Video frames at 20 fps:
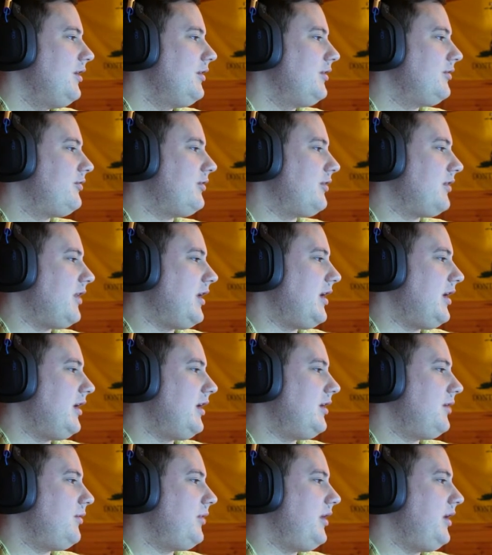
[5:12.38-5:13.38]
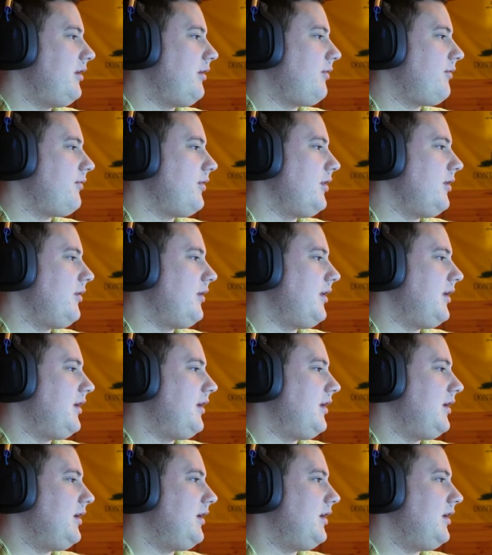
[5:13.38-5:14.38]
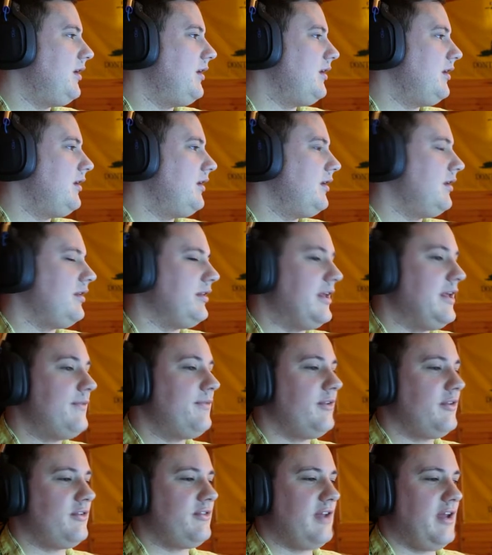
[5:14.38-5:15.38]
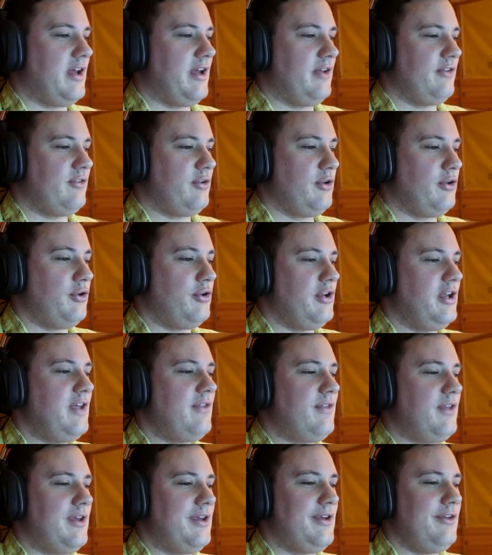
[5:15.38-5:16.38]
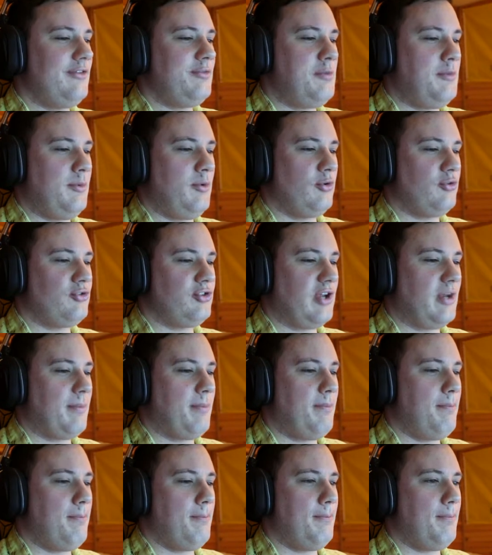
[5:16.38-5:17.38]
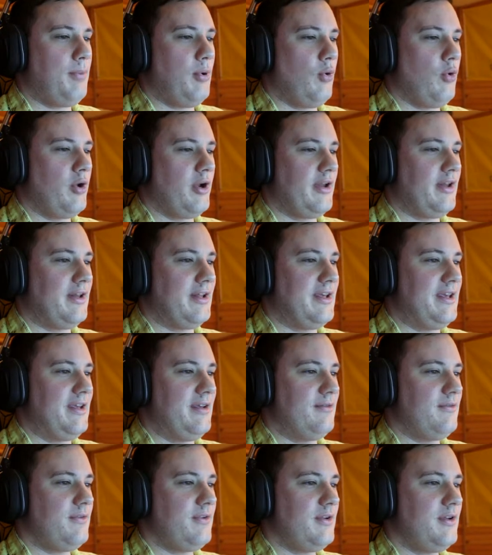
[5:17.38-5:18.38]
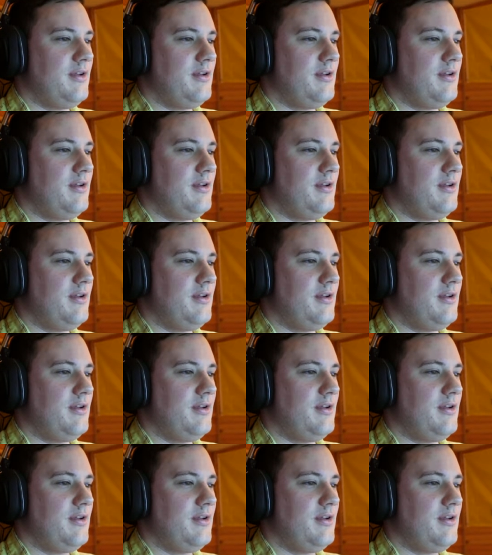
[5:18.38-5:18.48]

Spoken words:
So then we need to throw in leaflet stands. So you need these. People don't just get bored and leave.